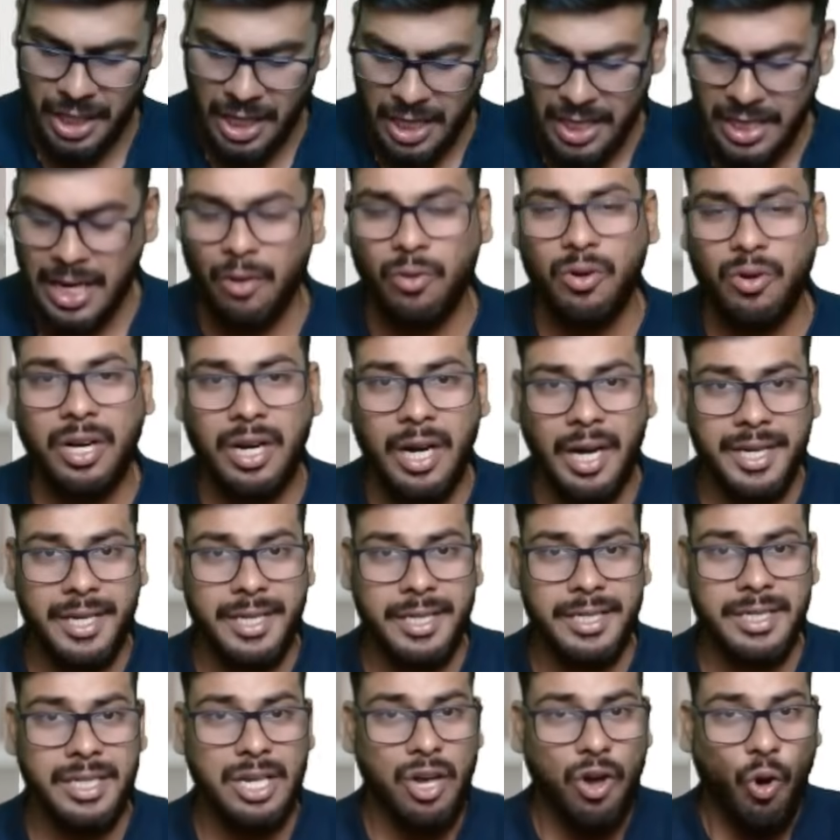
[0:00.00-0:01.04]
Now,
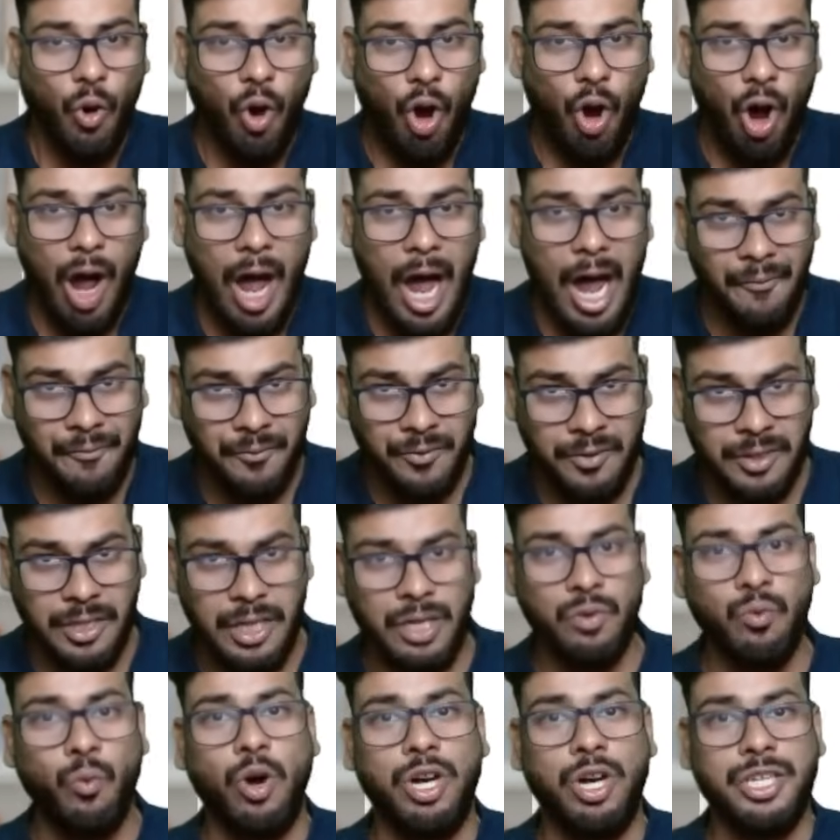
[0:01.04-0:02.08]
guys, after
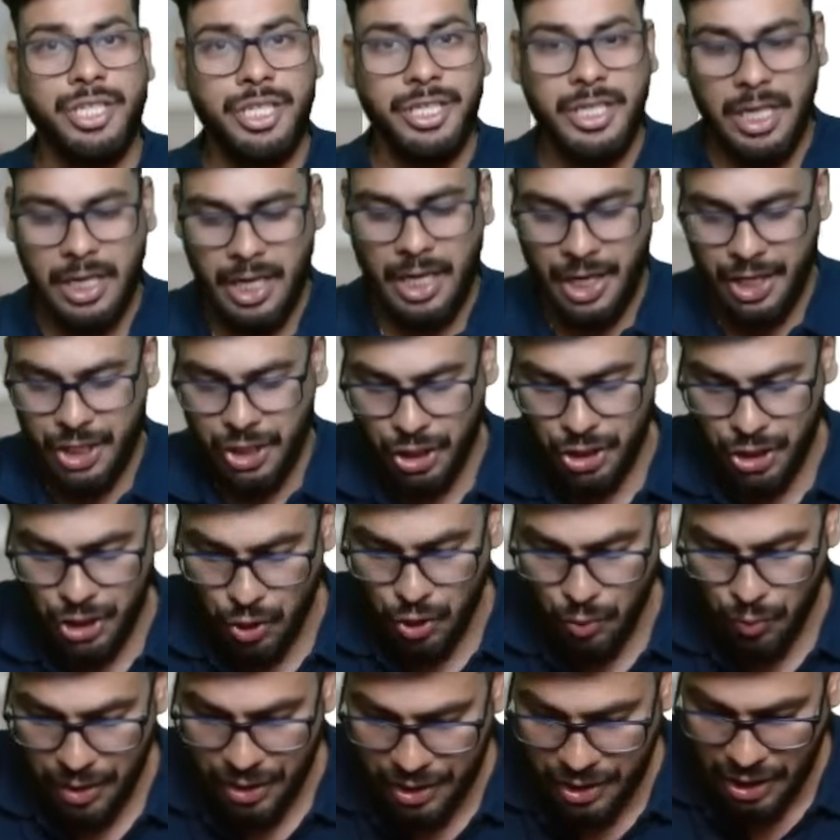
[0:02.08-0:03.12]
watching the lectures, you
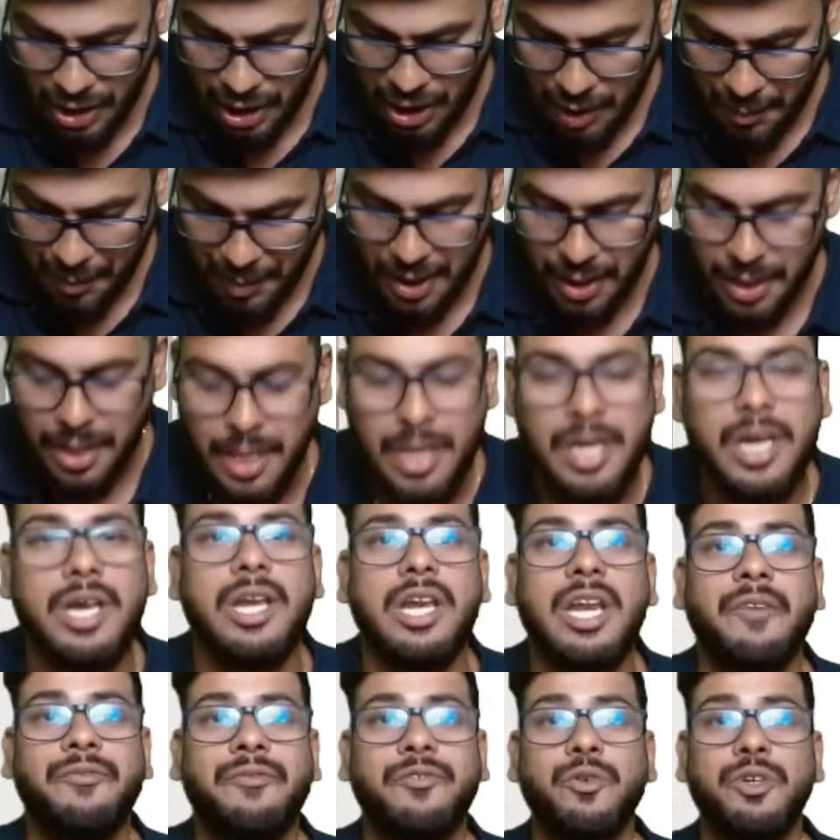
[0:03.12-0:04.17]
will still be
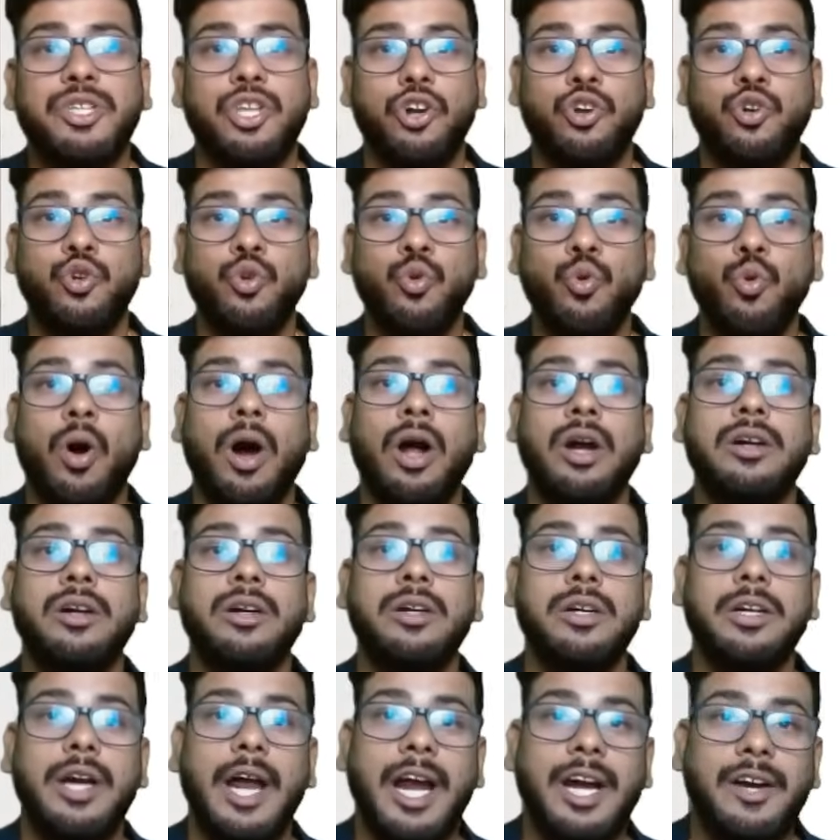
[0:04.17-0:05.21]
left with
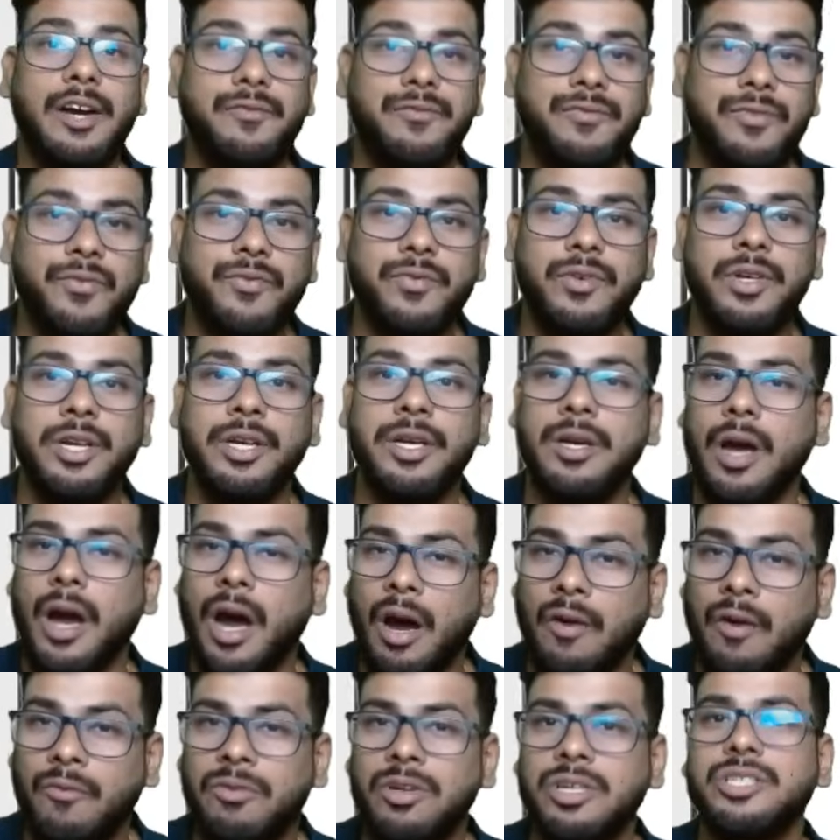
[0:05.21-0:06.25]
250
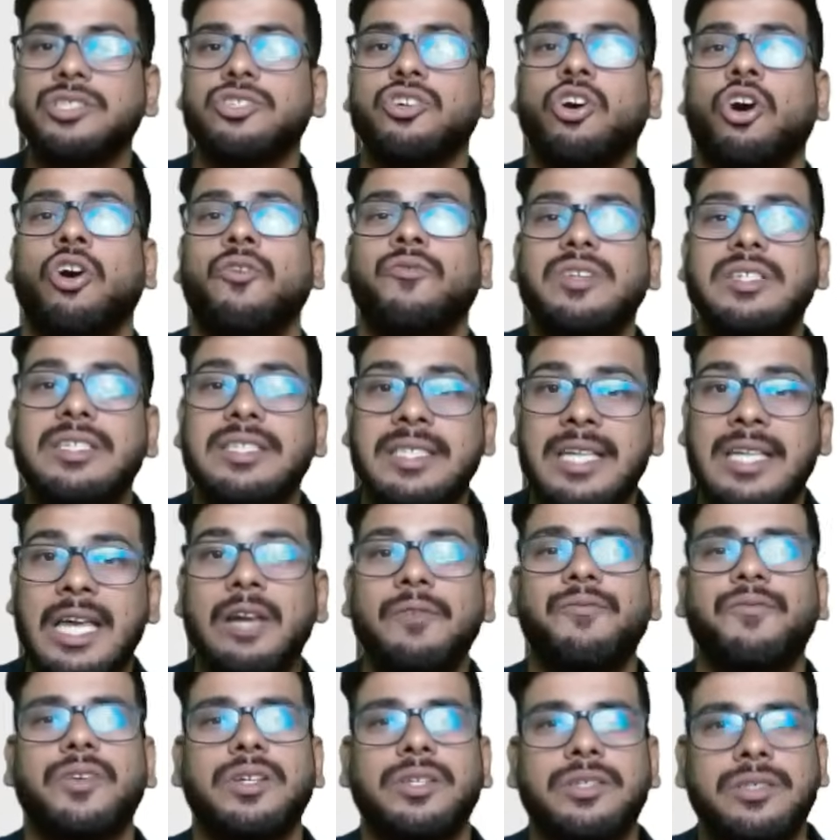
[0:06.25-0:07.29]
hours of
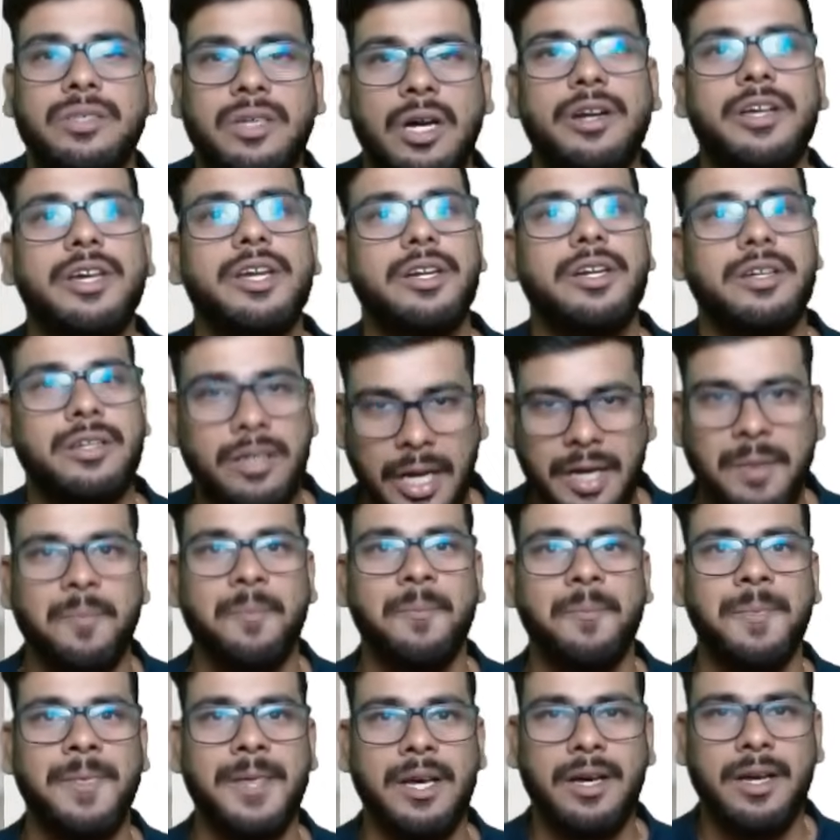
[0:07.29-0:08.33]
self-study time,
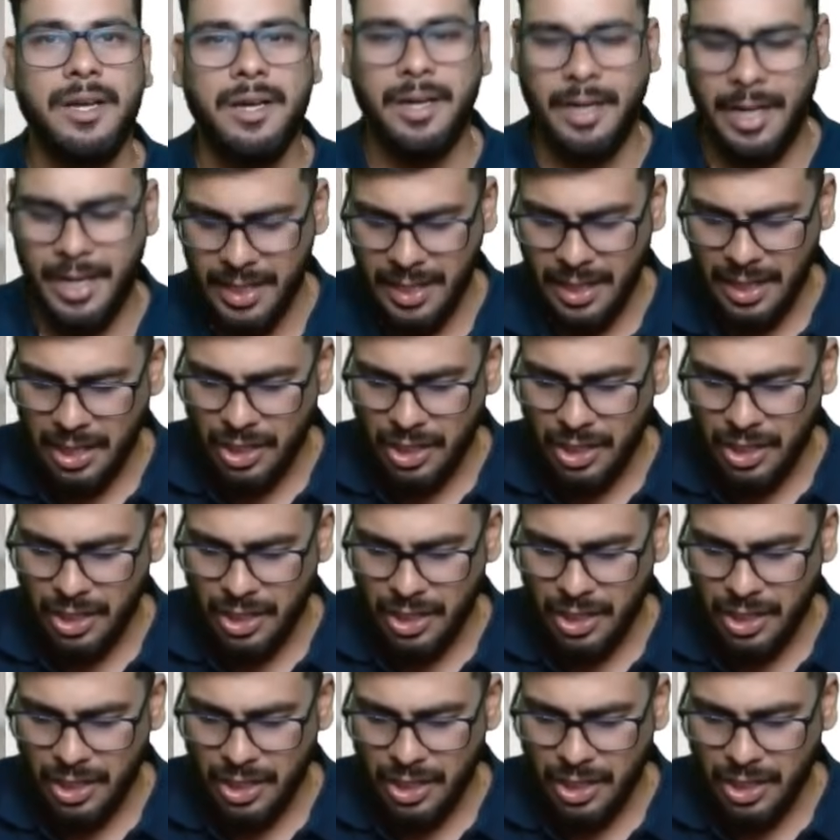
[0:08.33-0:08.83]
right?